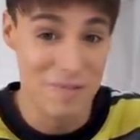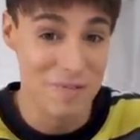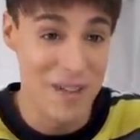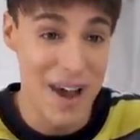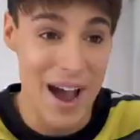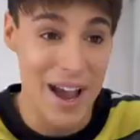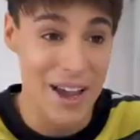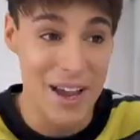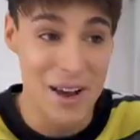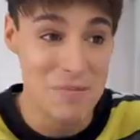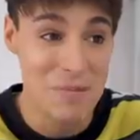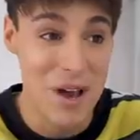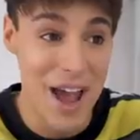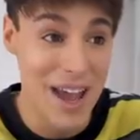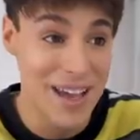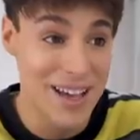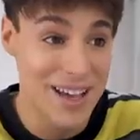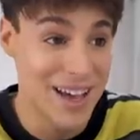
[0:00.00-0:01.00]
I can
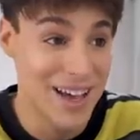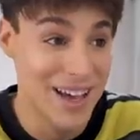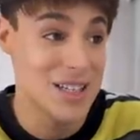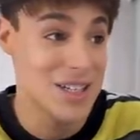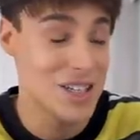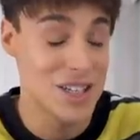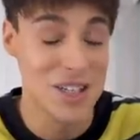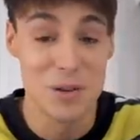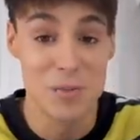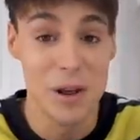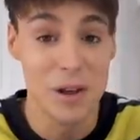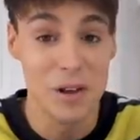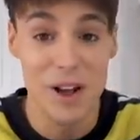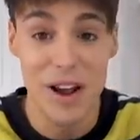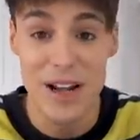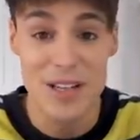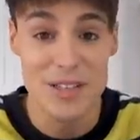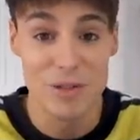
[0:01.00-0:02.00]
make just to make
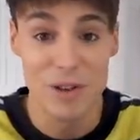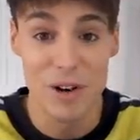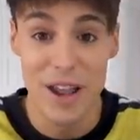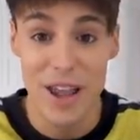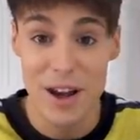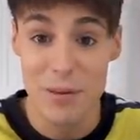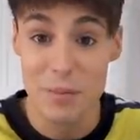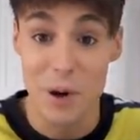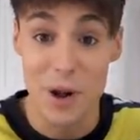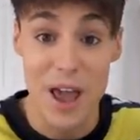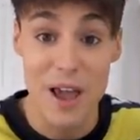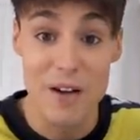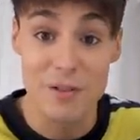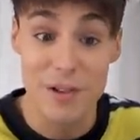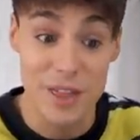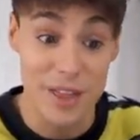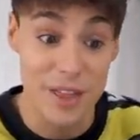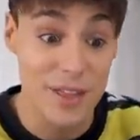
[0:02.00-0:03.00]
you guys forget about
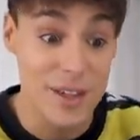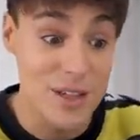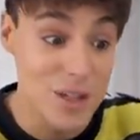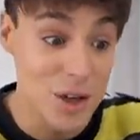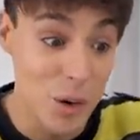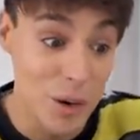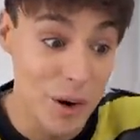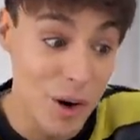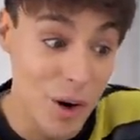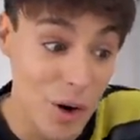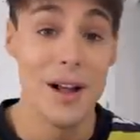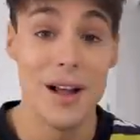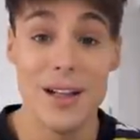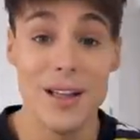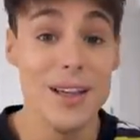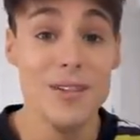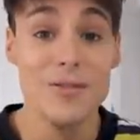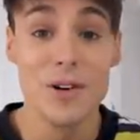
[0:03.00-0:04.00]
everything that's going on.
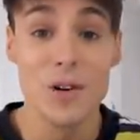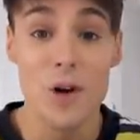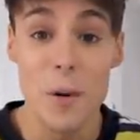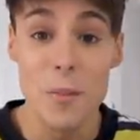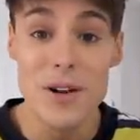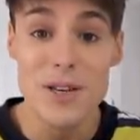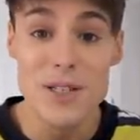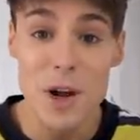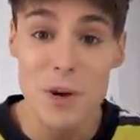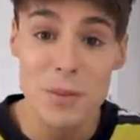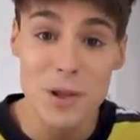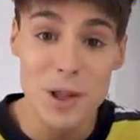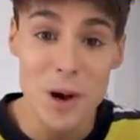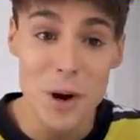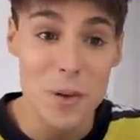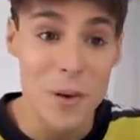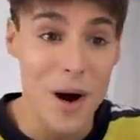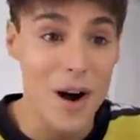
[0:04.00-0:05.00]
I'll leave a comment down
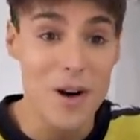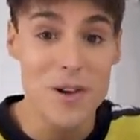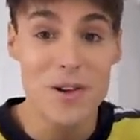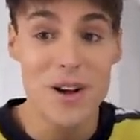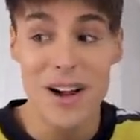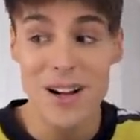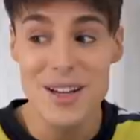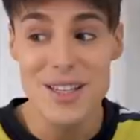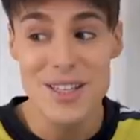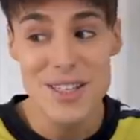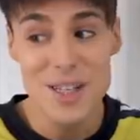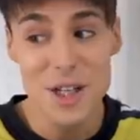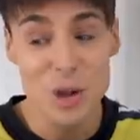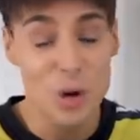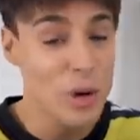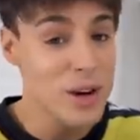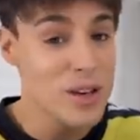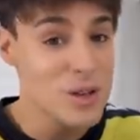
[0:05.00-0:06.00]
below. Are you guys
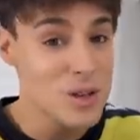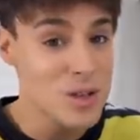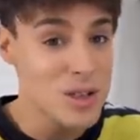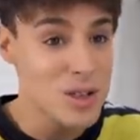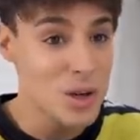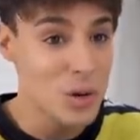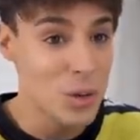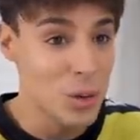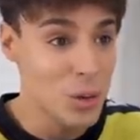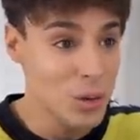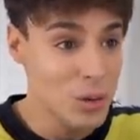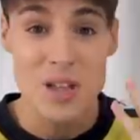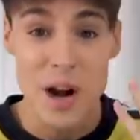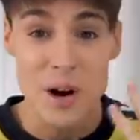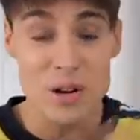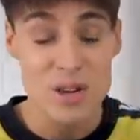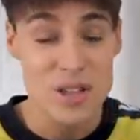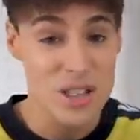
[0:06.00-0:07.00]
still going to
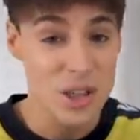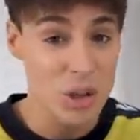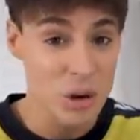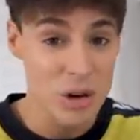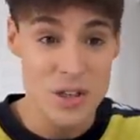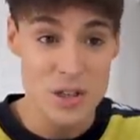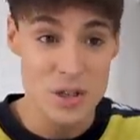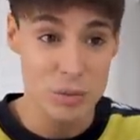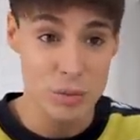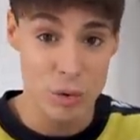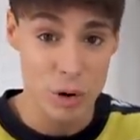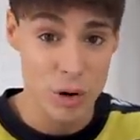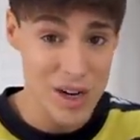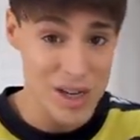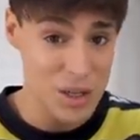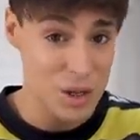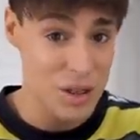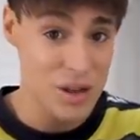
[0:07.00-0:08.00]
school? Are you still going to
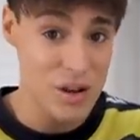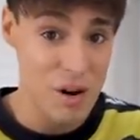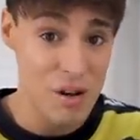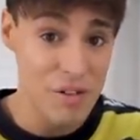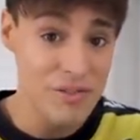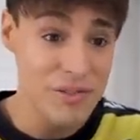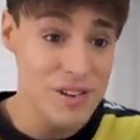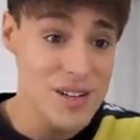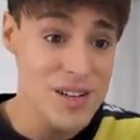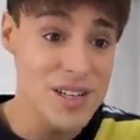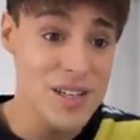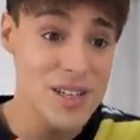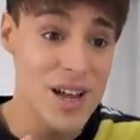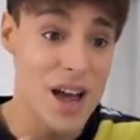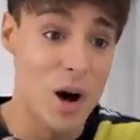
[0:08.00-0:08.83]
work, to the office?